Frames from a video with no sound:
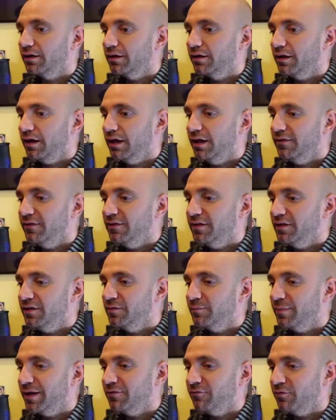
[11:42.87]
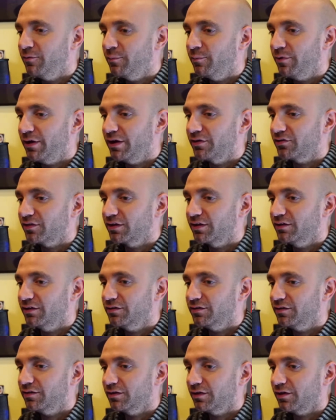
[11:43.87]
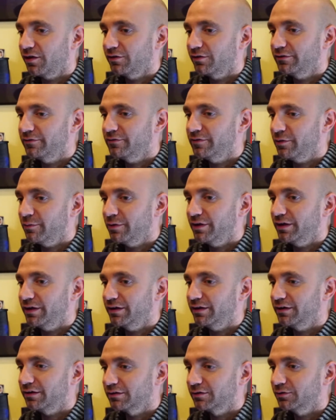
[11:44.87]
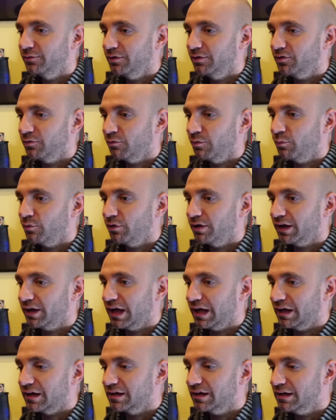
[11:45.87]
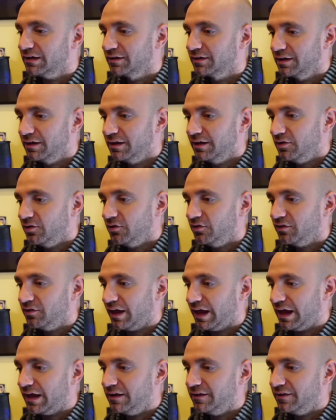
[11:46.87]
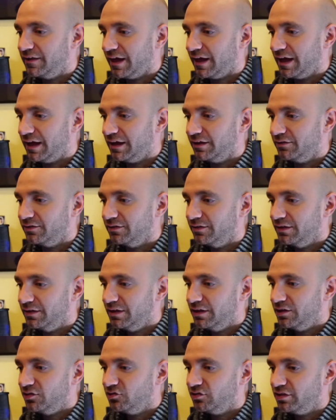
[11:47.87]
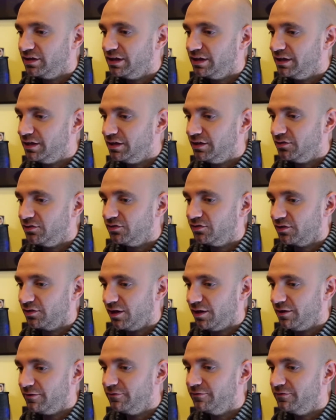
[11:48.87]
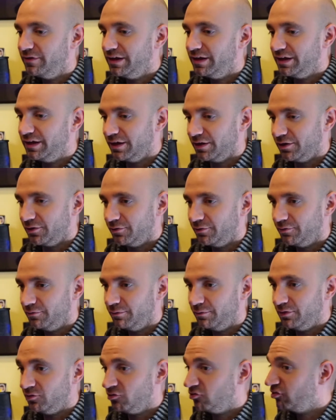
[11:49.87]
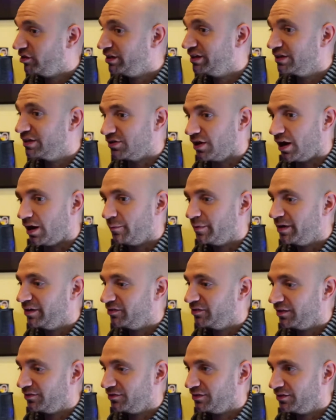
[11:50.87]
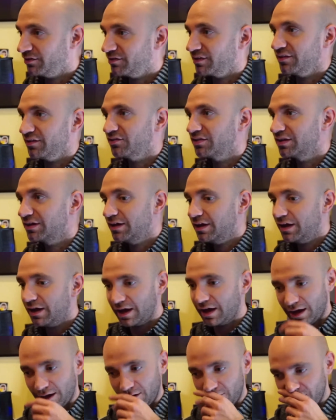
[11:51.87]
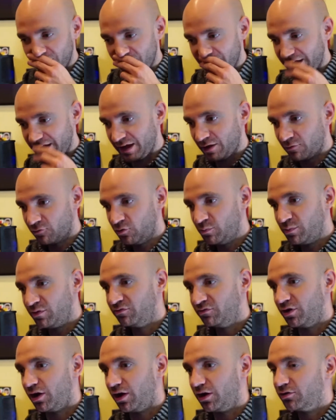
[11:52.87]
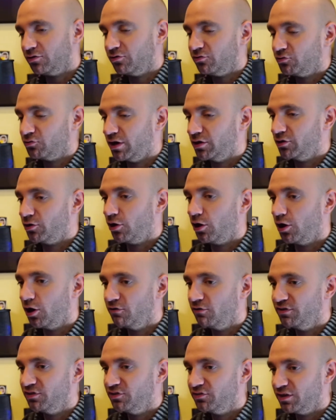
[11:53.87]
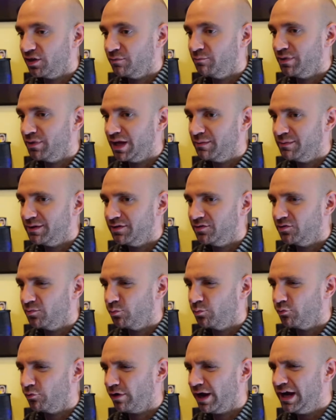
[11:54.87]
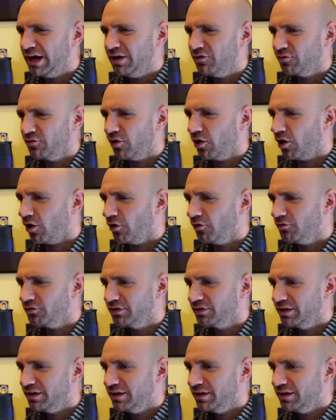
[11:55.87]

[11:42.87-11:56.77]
in the debate for president, Carly Fiorina, who was at one point a candidate, said that she saw a video, which she did not because it doesn't exist, of a group of doctors trying to harvest a baby's brain or heart,